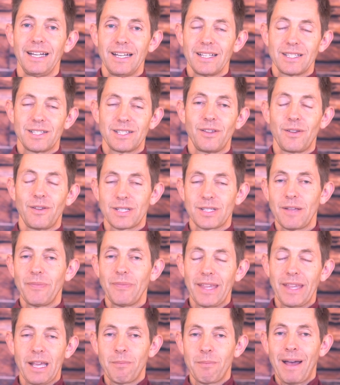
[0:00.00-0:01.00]
So there's
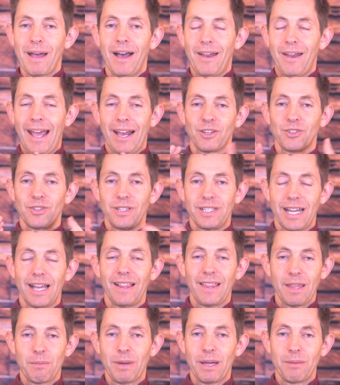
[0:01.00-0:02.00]
something about actually
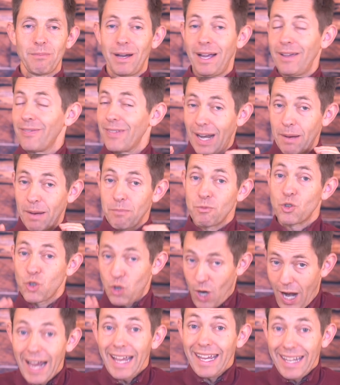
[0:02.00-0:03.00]
telling my mind that I'm
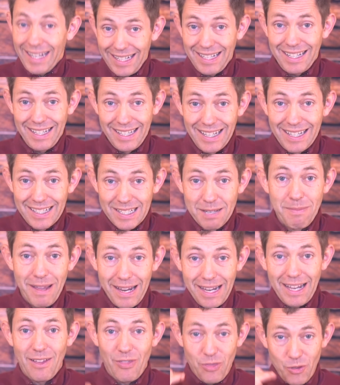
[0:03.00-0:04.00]
trying to
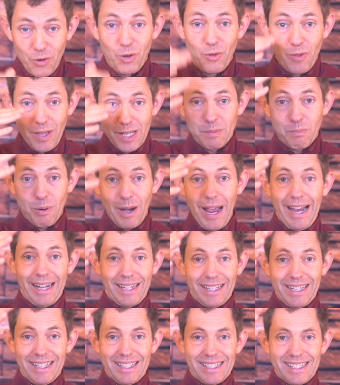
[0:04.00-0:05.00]
make it through this
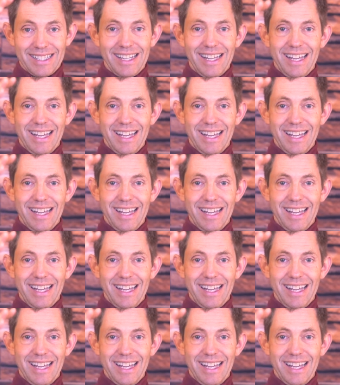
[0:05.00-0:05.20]
practice.